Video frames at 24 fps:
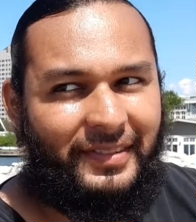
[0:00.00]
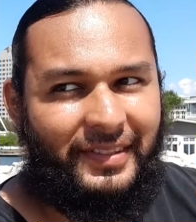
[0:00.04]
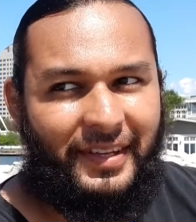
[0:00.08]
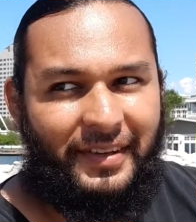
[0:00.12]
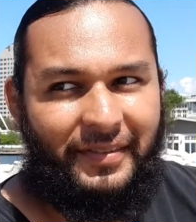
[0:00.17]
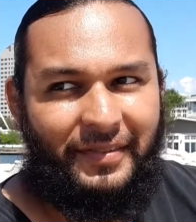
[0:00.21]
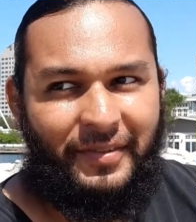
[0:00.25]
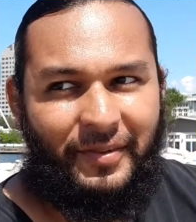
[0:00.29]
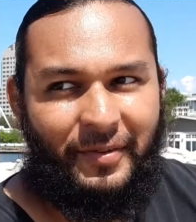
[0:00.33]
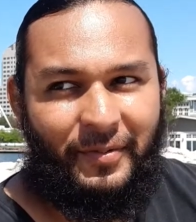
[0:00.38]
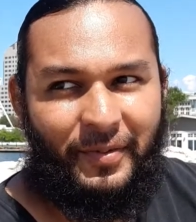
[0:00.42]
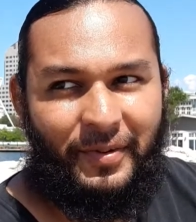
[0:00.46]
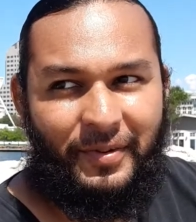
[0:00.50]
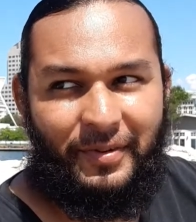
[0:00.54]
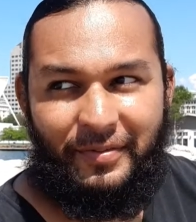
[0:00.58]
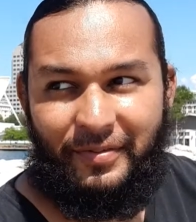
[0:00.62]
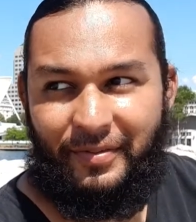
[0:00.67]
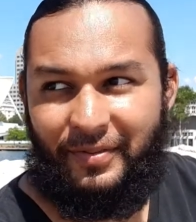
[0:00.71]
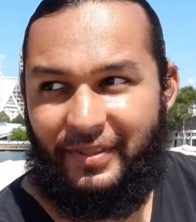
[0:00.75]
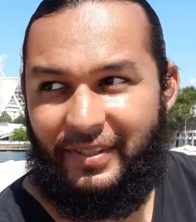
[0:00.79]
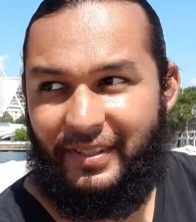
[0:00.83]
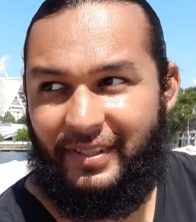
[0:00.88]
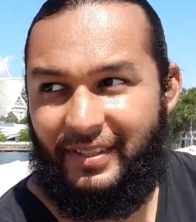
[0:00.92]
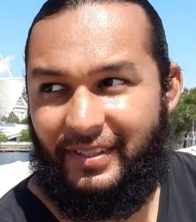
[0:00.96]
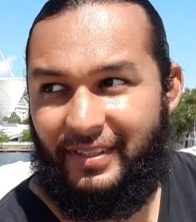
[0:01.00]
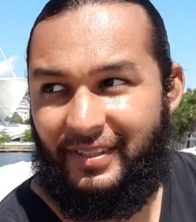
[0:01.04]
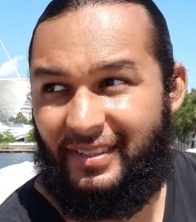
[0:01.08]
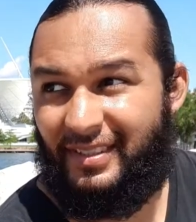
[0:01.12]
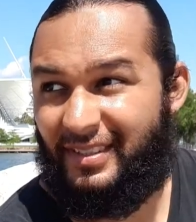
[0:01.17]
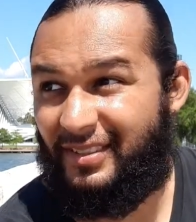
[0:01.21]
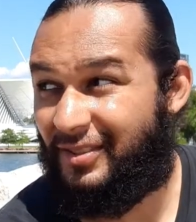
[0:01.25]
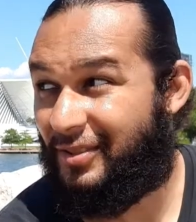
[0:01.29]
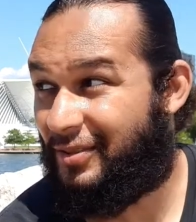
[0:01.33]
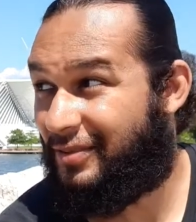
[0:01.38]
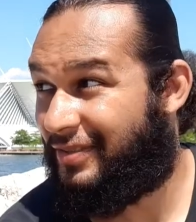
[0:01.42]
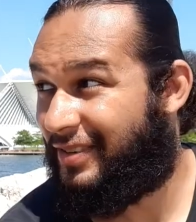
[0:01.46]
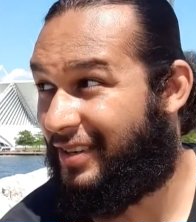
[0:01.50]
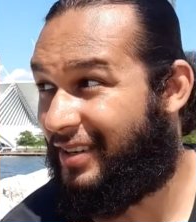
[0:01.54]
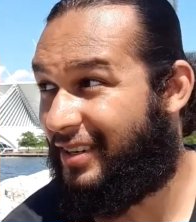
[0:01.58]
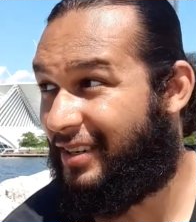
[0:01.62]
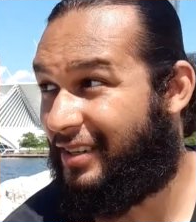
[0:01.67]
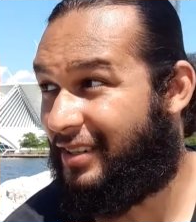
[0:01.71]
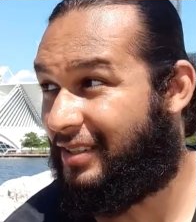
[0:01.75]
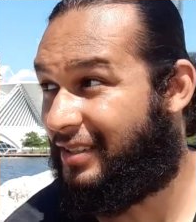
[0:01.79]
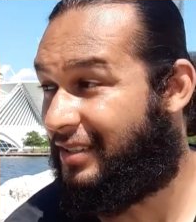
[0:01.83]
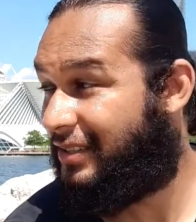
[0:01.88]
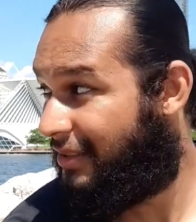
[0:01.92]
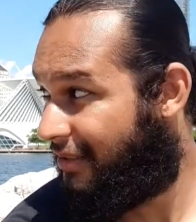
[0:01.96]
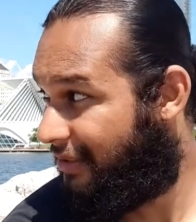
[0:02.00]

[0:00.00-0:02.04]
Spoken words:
having a wonderful year so far.